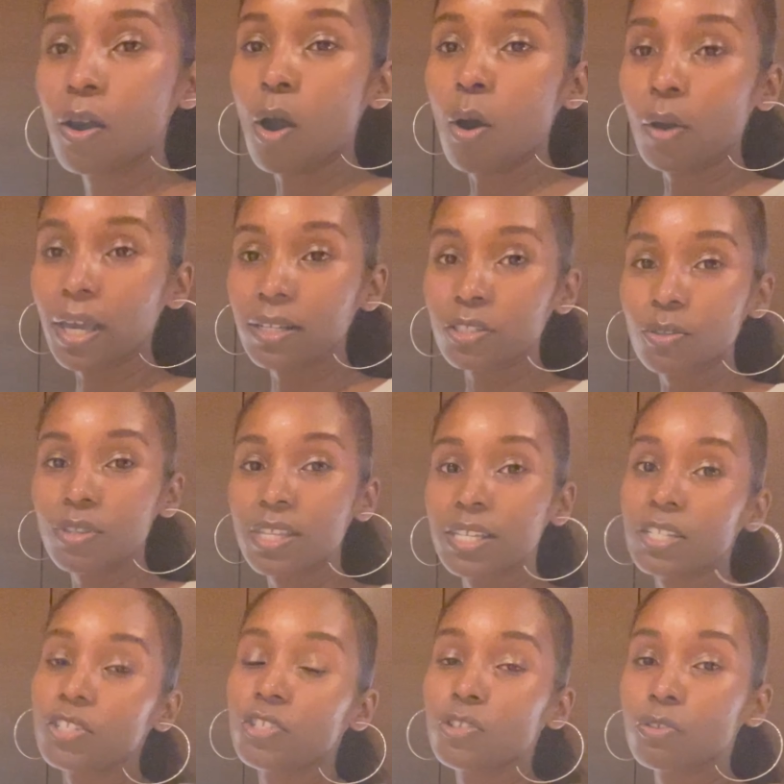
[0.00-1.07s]
Okay, so
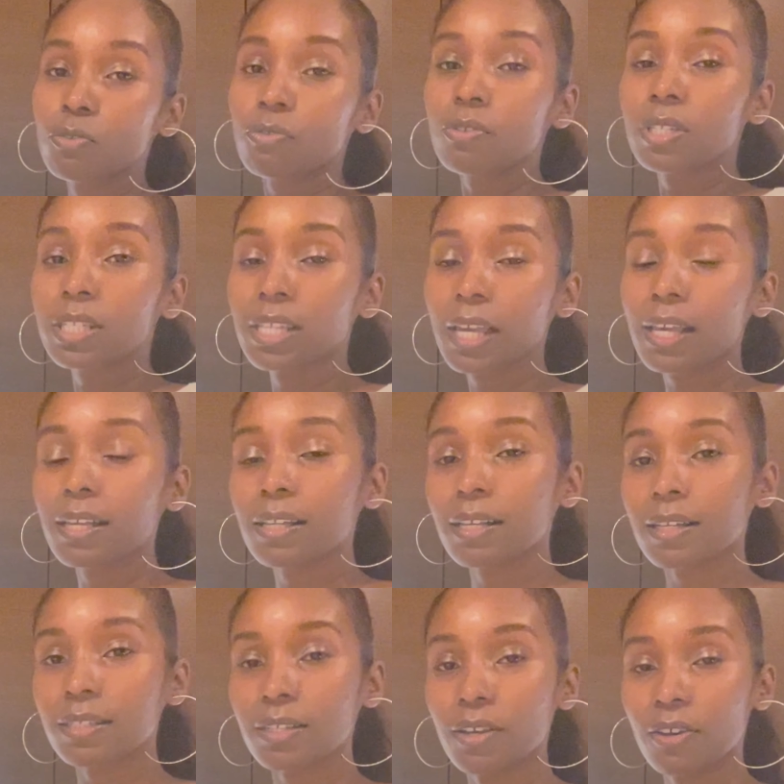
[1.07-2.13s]
this juice
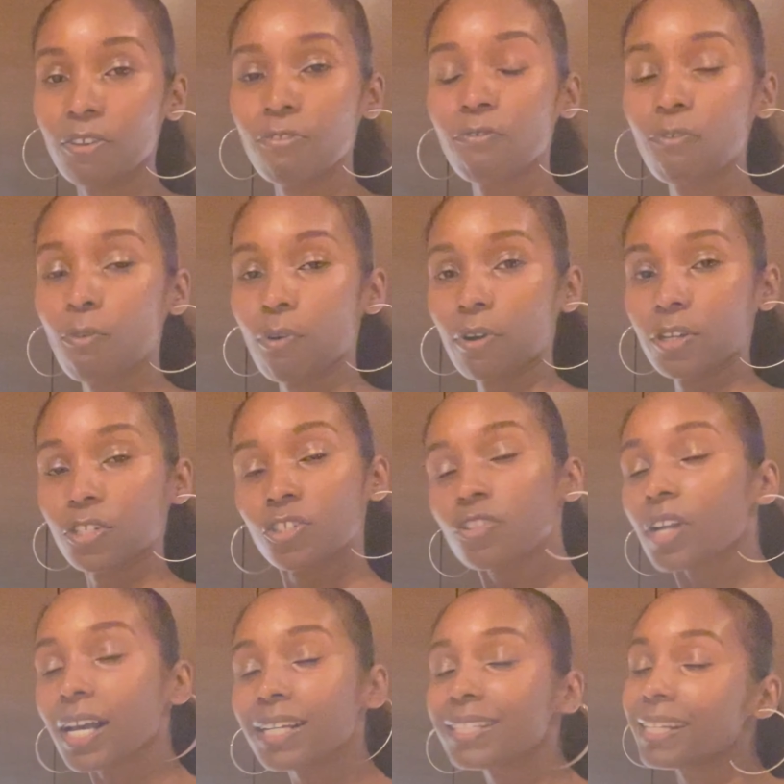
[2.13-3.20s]
is good for
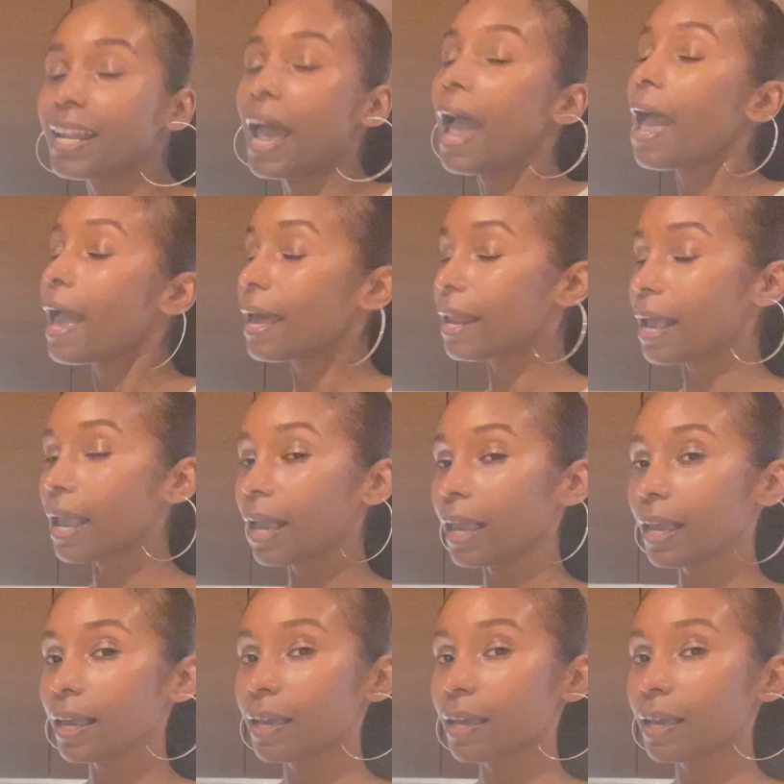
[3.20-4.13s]
stress and a headache.